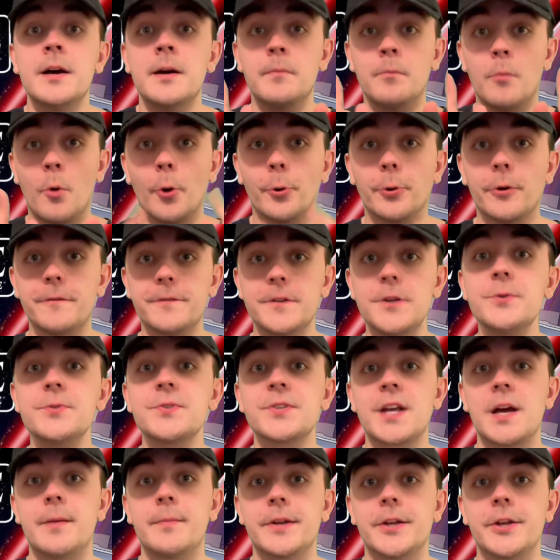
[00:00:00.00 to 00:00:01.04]
More reviews
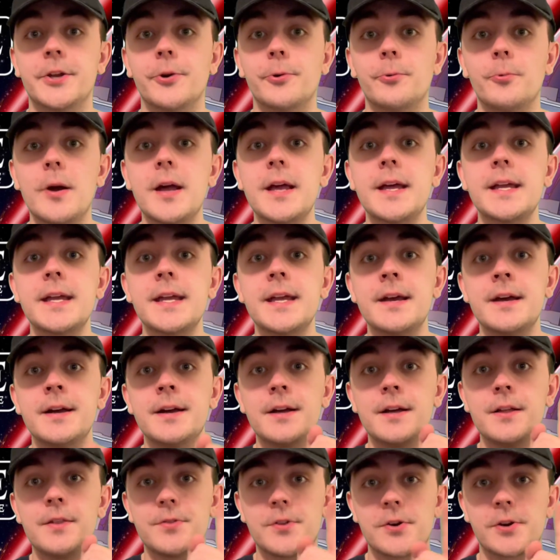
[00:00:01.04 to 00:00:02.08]
coming your way.
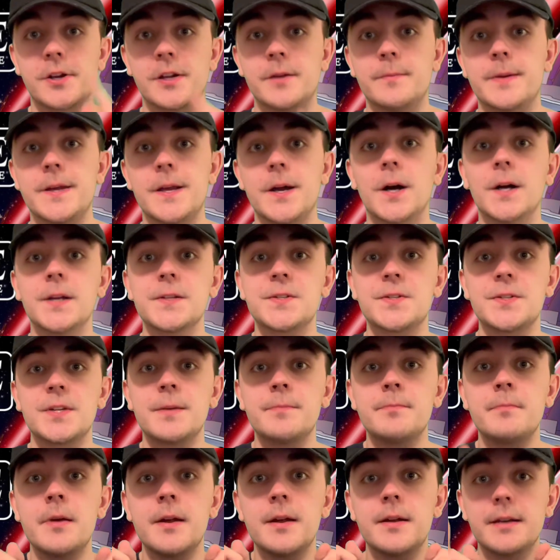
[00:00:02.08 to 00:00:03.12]
They're gonna be
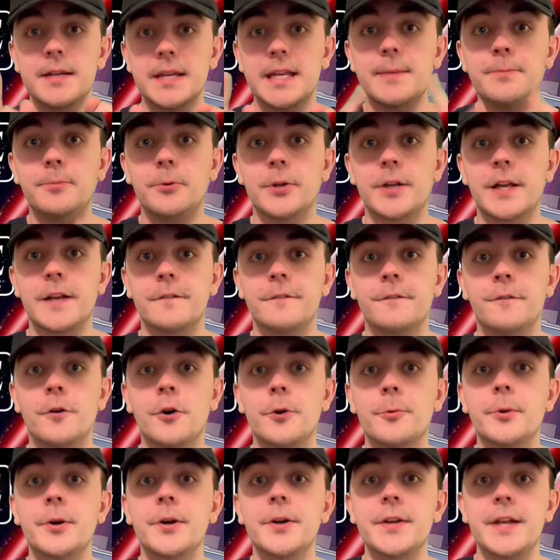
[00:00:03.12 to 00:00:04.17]
awesome. Keep looking
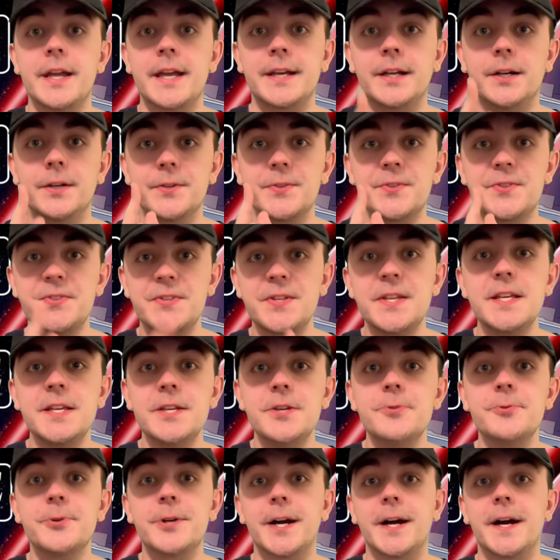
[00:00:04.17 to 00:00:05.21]
forward, and I'll see
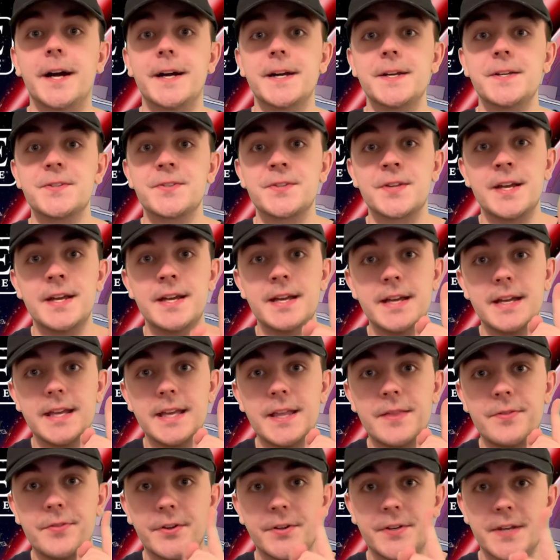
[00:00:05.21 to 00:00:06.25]
you guys
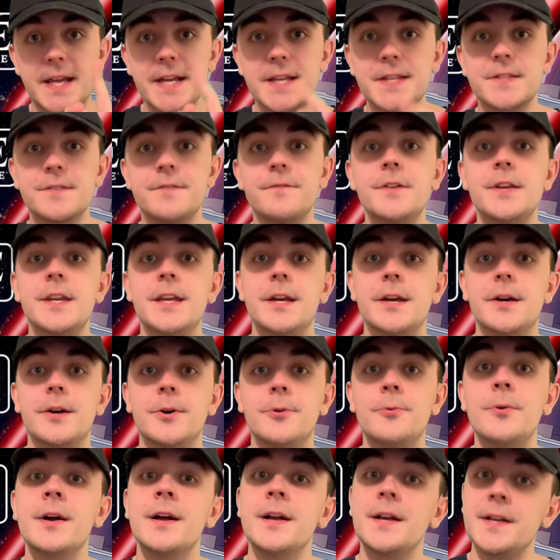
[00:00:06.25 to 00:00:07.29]
in the next
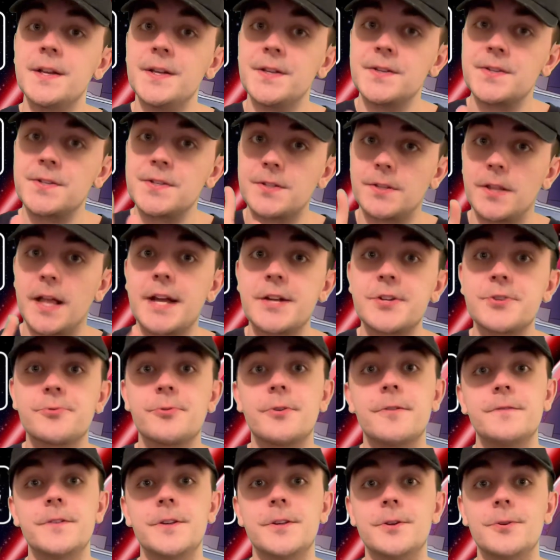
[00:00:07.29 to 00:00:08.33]
video /
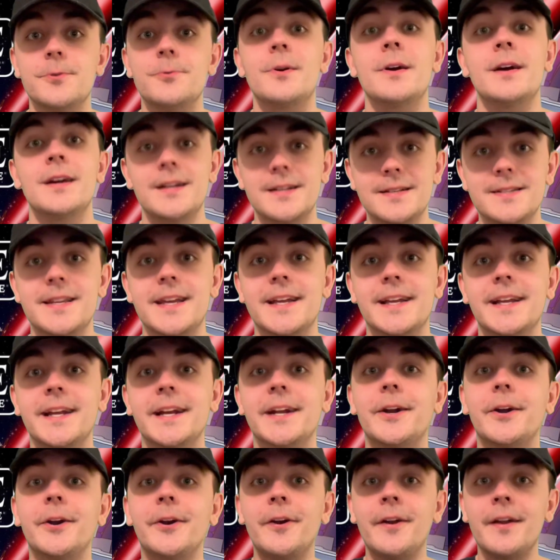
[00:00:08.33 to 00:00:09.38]
review. Take
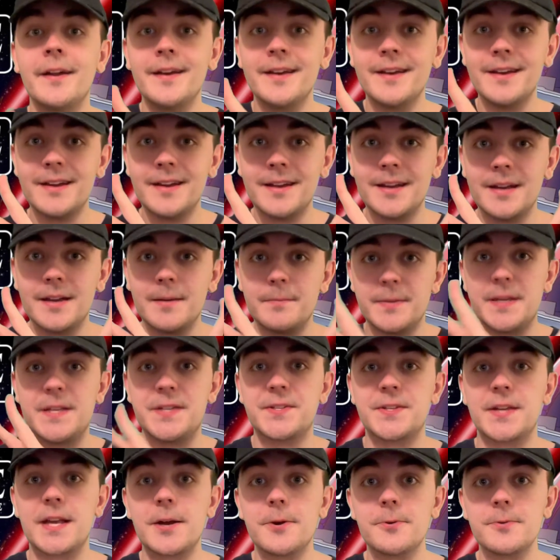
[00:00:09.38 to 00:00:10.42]
care,
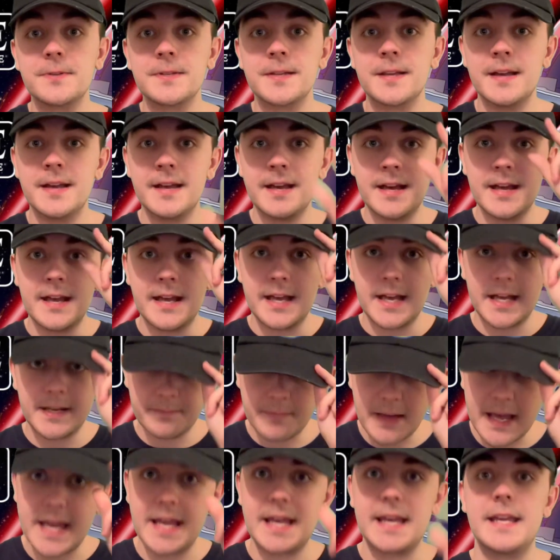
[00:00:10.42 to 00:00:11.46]
peace out, and
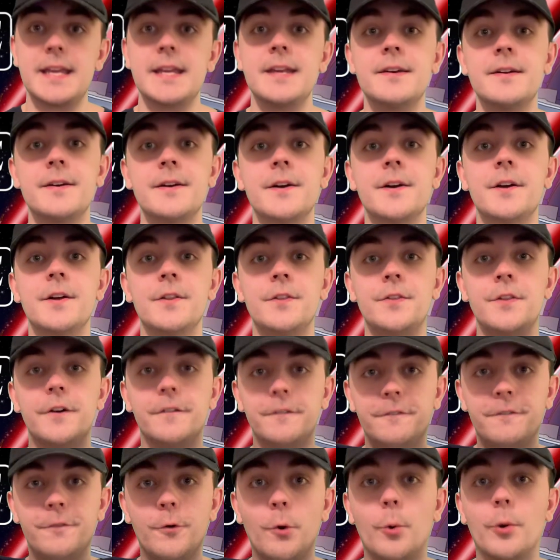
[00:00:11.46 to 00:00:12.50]
may... the
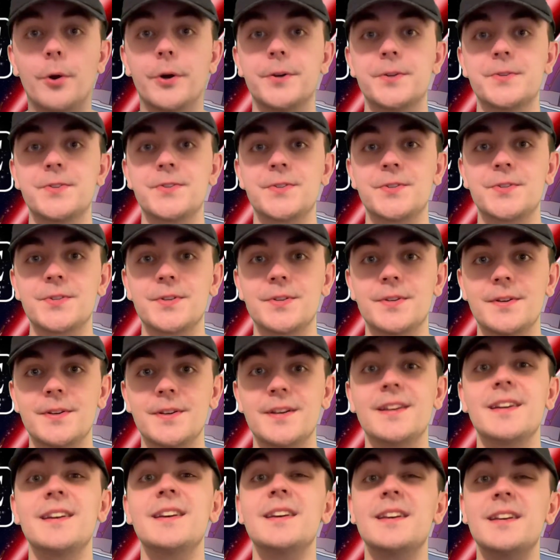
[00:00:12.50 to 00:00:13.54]
Force
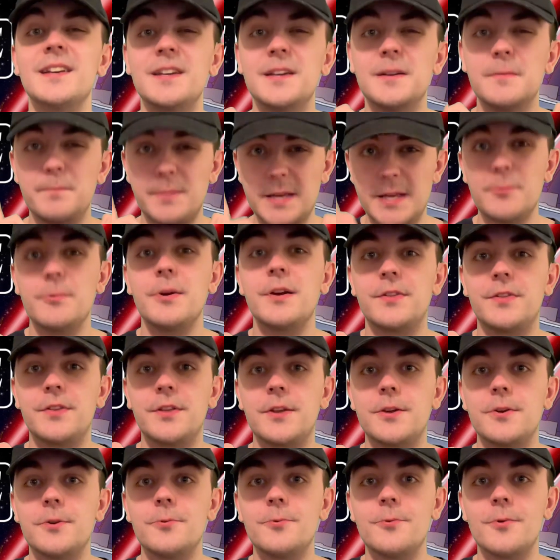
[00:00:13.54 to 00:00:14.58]
be with
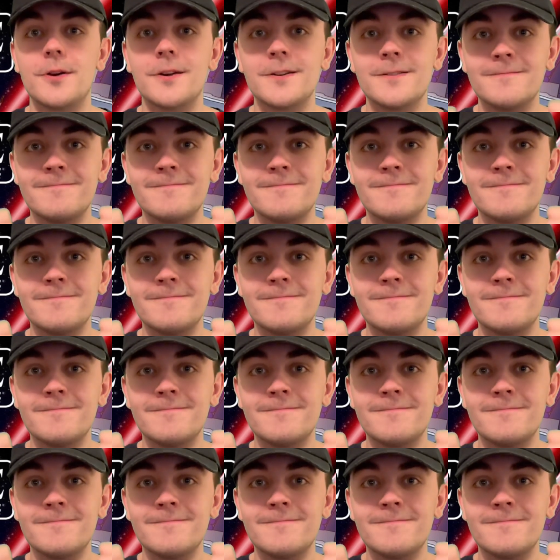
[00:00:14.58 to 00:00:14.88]
you.